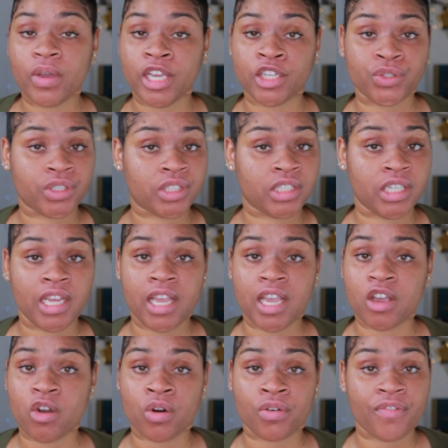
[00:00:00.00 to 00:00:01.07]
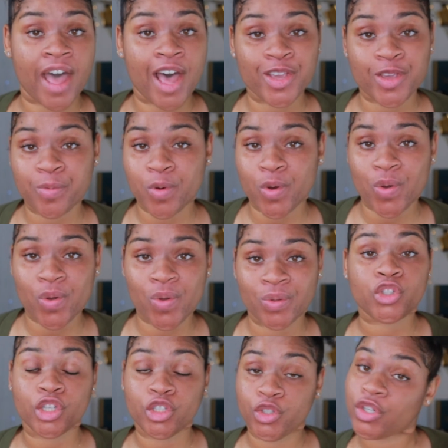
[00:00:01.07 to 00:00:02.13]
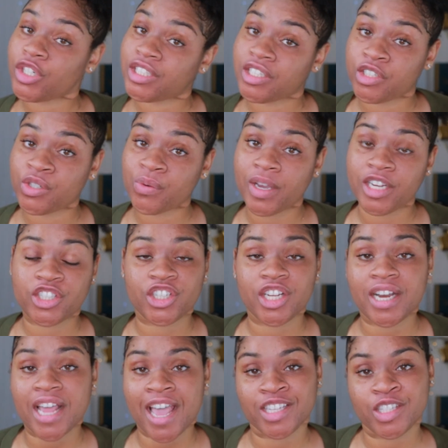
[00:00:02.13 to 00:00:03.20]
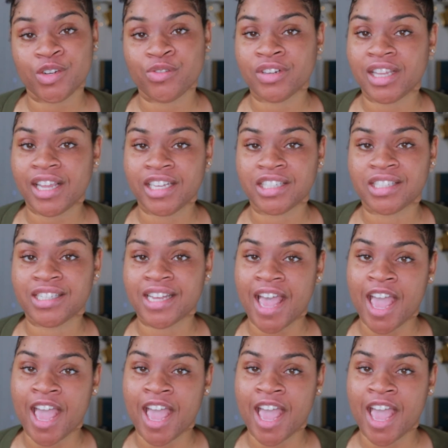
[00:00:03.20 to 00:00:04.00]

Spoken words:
interesting or valuable to your situation as it relates to